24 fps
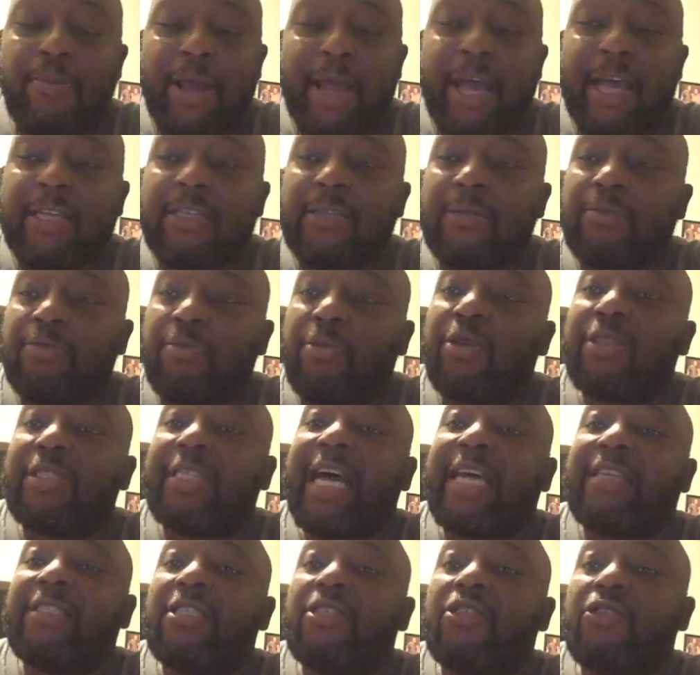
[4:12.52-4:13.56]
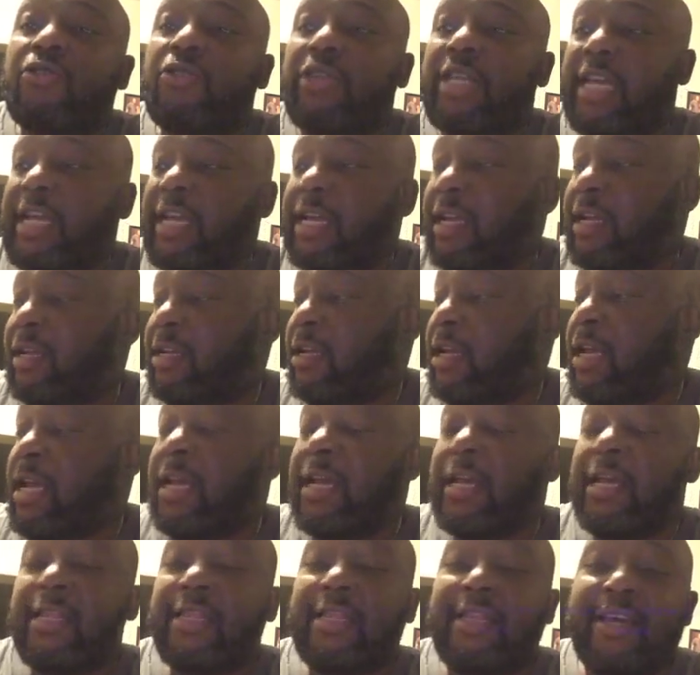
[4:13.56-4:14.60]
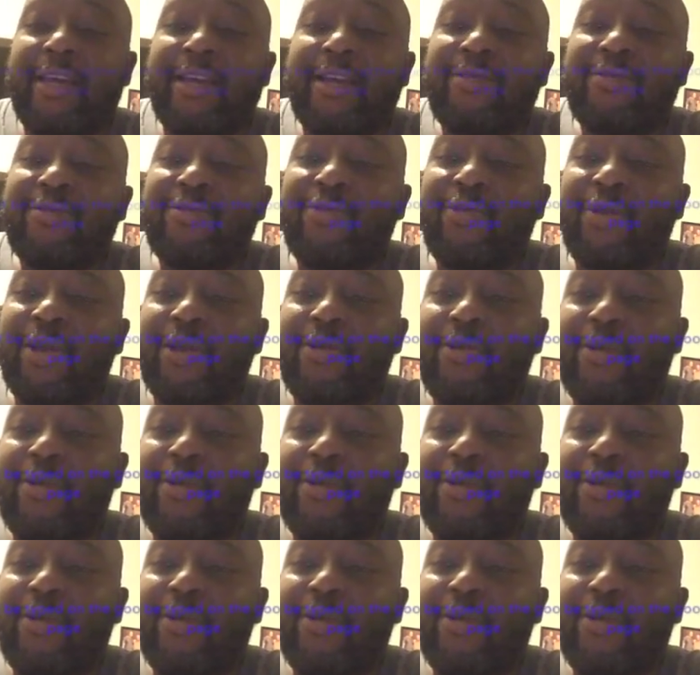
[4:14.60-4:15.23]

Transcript: as precise as you can. Then we're